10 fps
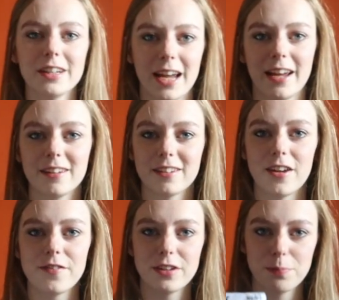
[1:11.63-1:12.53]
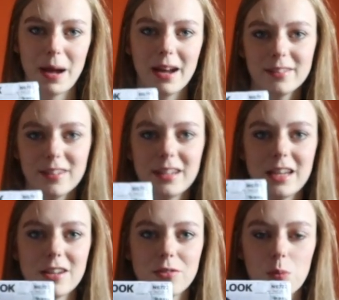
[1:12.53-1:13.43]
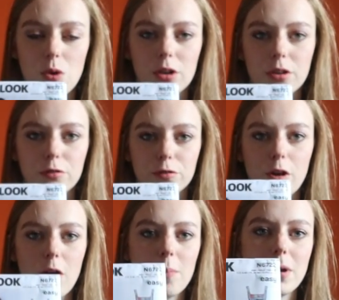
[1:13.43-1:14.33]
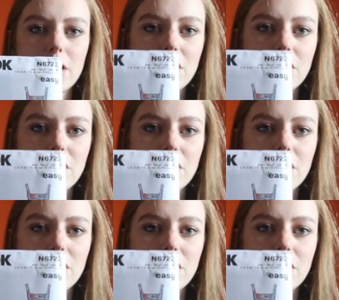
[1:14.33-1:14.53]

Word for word: Okay, so this pattern is one from